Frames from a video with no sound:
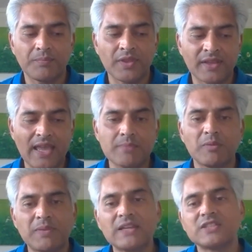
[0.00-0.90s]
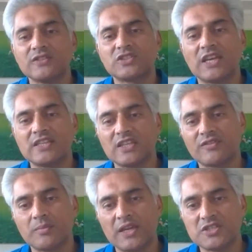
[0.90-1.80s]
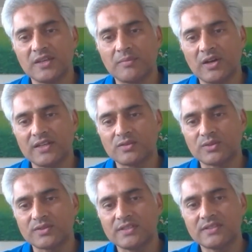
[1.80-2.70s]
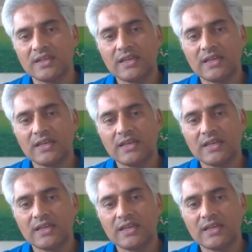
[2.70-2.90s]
the capability of changing from HDMI sources.